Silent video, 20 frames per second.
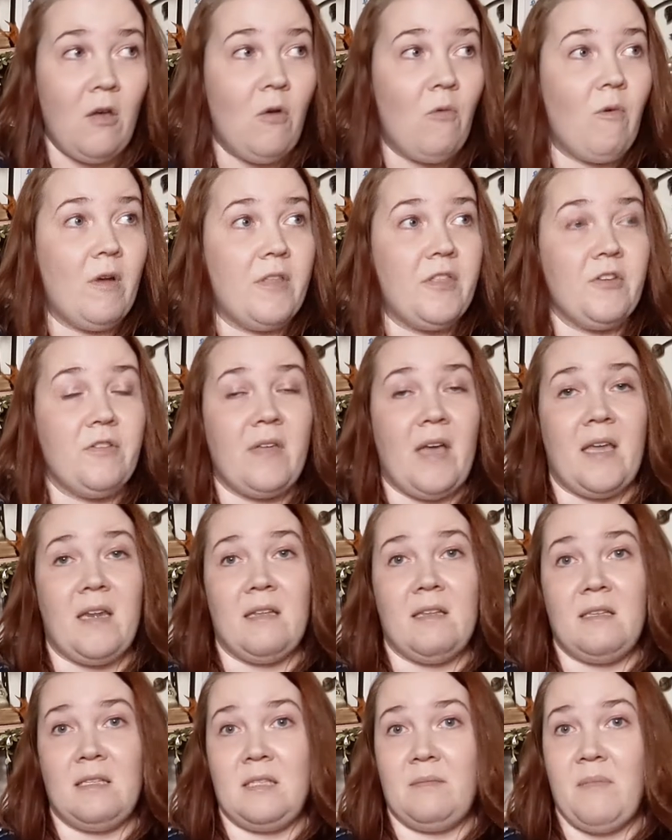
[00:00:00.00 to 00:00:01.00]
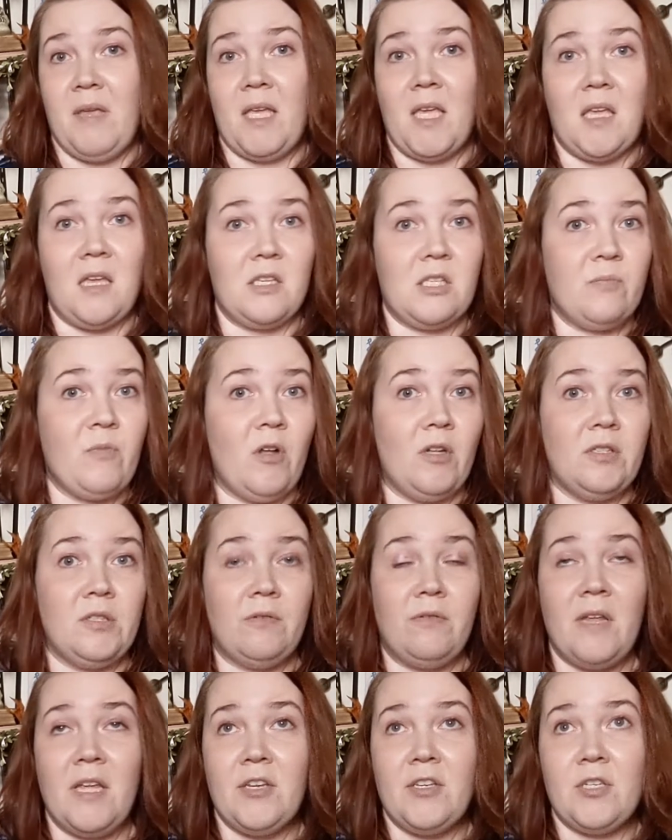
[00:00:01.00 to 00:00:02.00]
Whether that is making a small
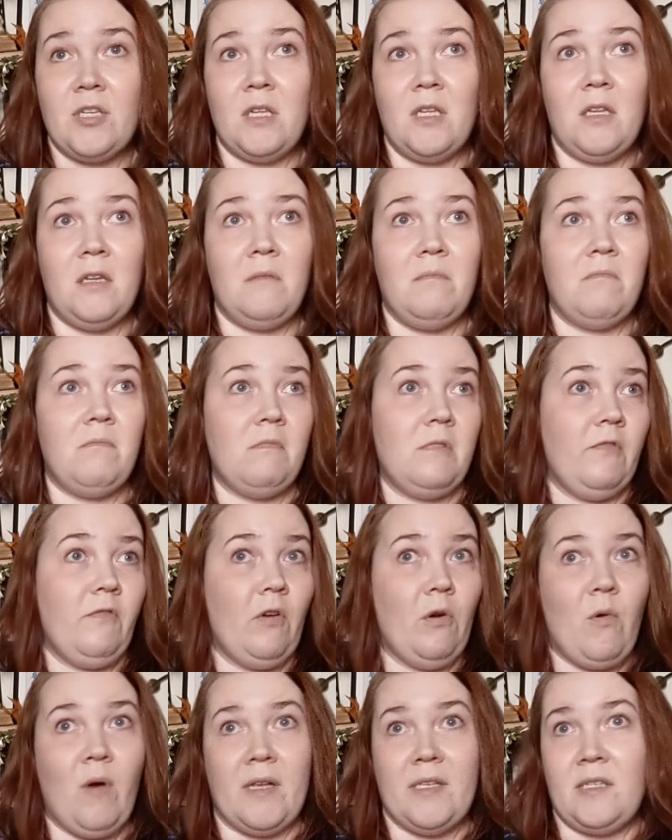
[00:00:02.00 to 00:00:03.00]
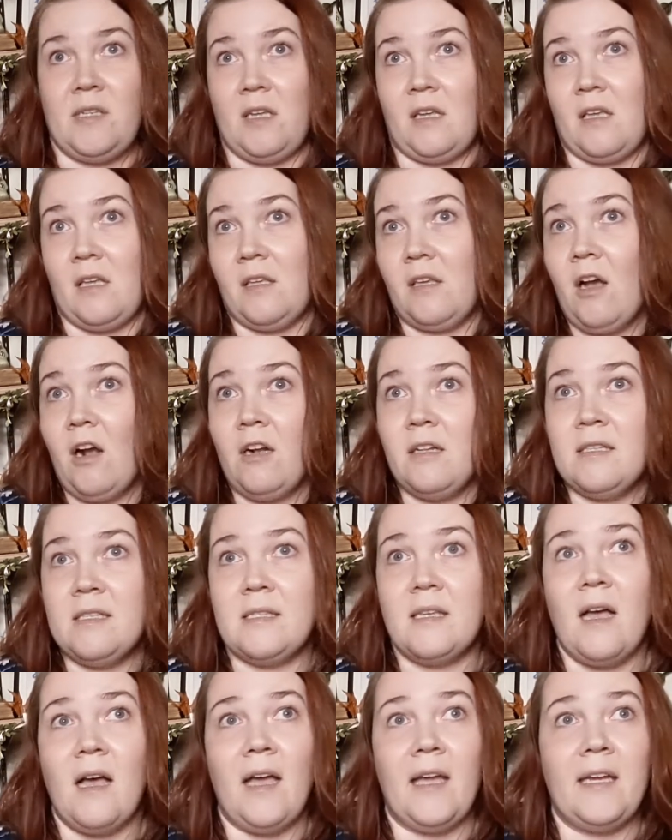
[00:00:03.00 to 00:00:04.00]
donation, requesting a yard
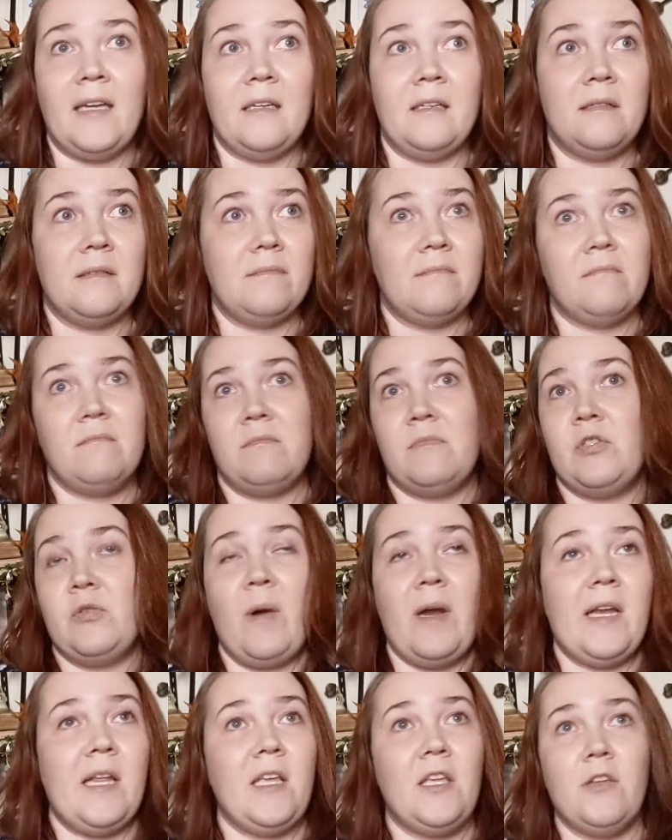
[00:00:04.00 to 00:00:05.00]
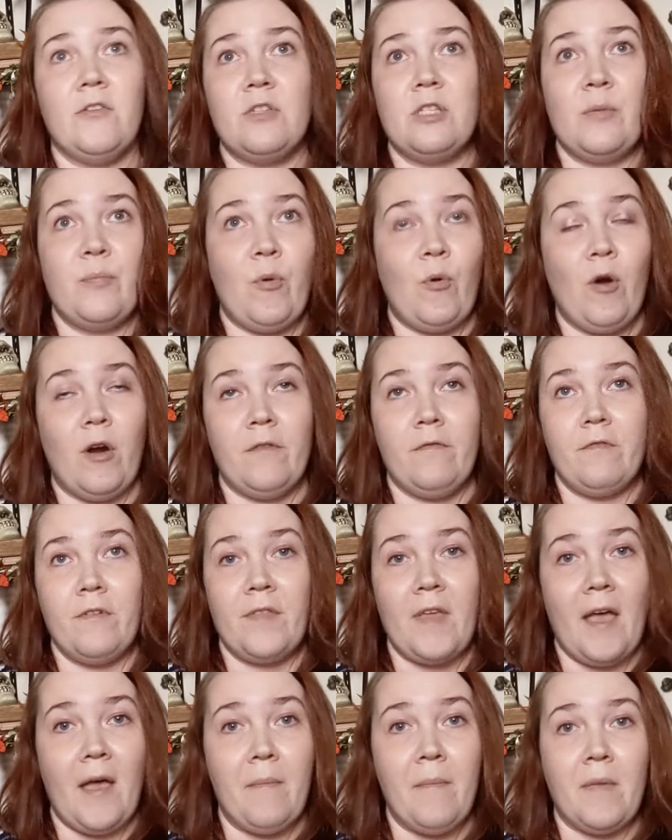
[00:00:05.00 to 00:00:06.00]
sign, tweeting your support for
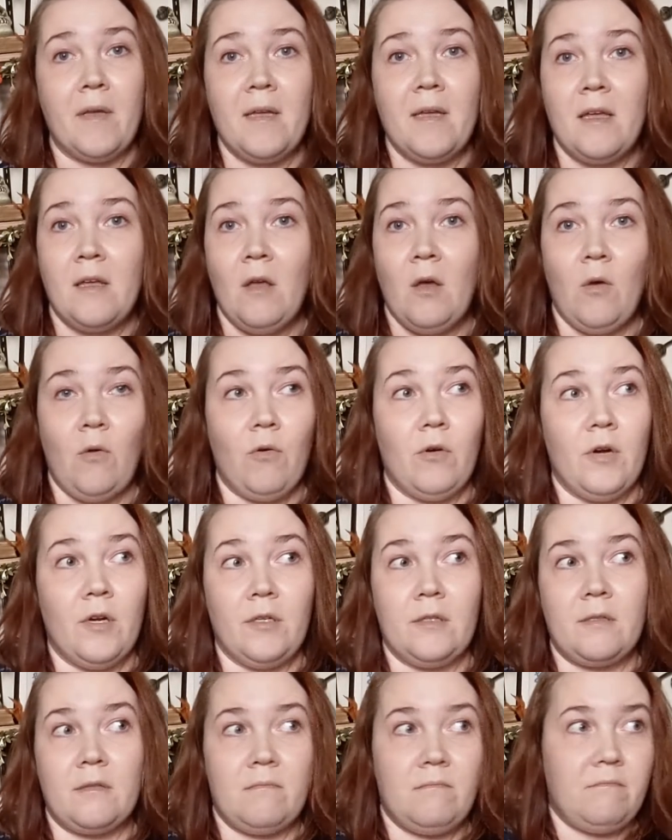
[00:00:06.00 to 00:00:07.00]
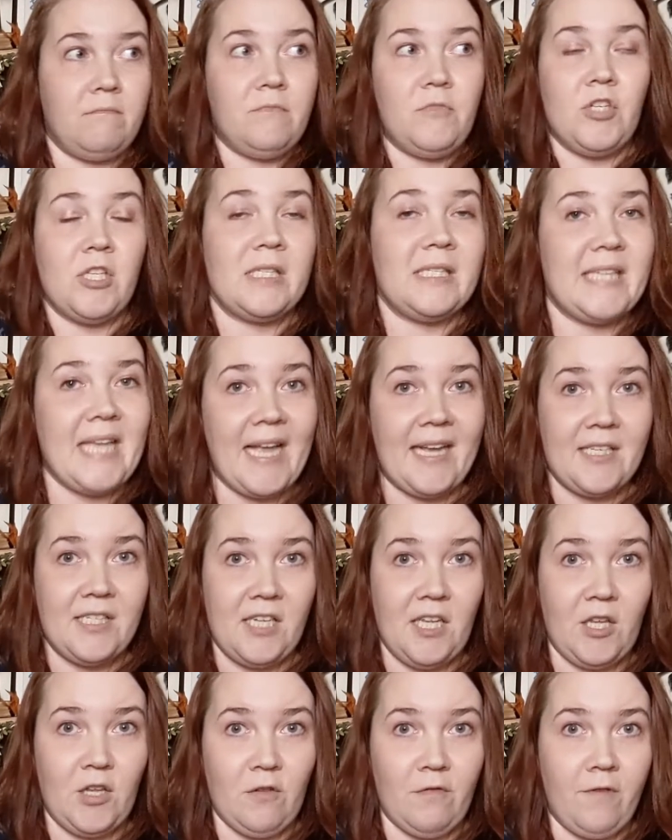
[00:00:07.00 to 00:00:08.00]
them, or just
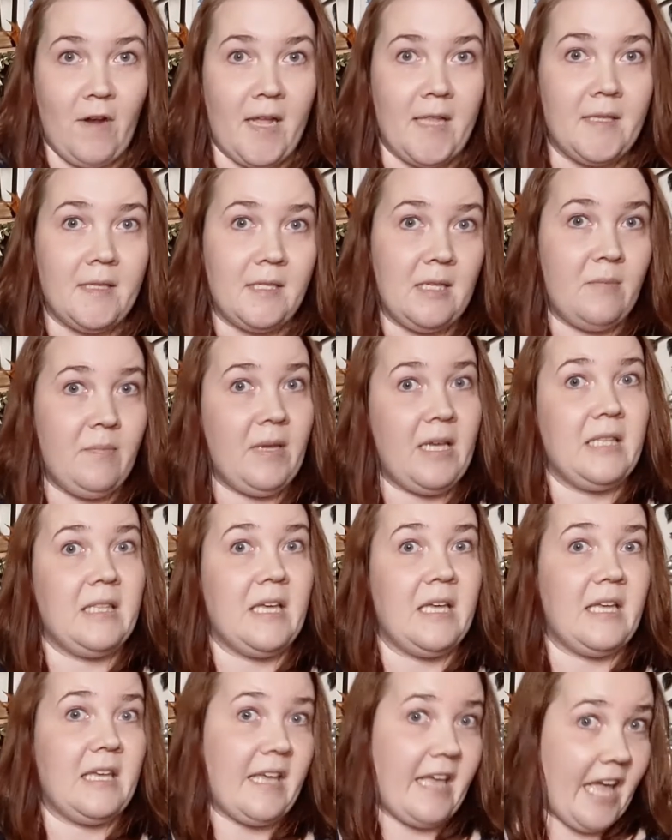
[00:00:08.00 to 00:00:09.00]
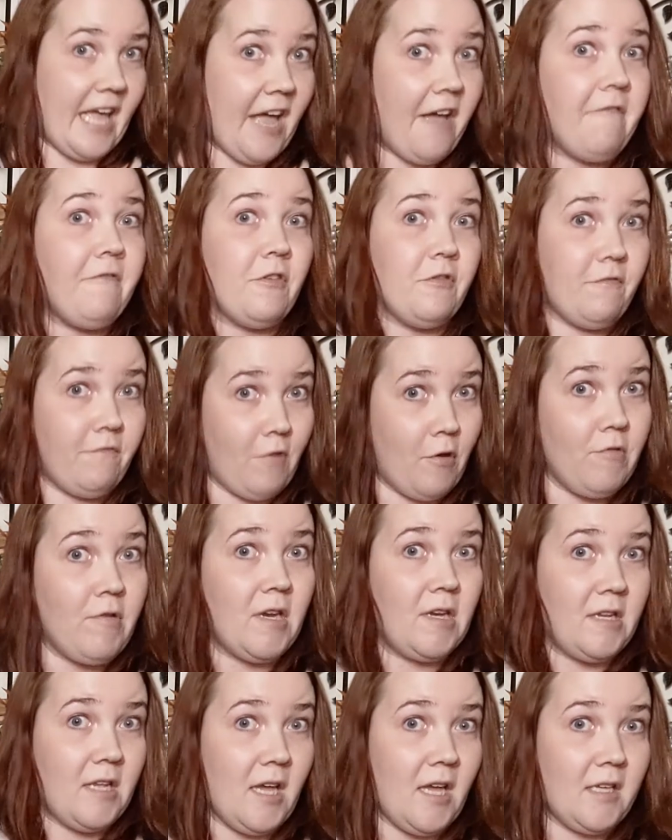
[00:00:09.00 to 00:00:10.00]
texting your friends and being like, have you
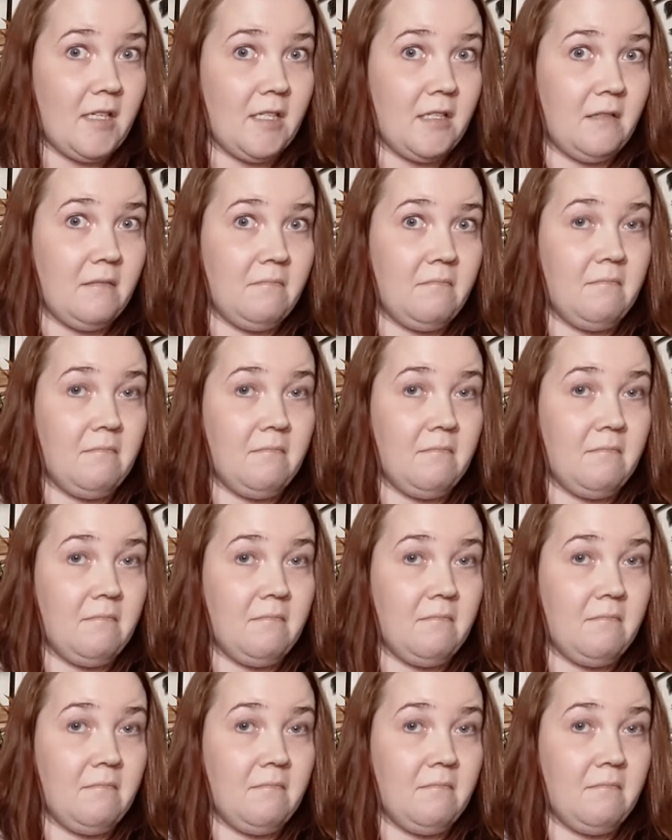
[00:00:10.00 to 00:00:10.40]
voted yet?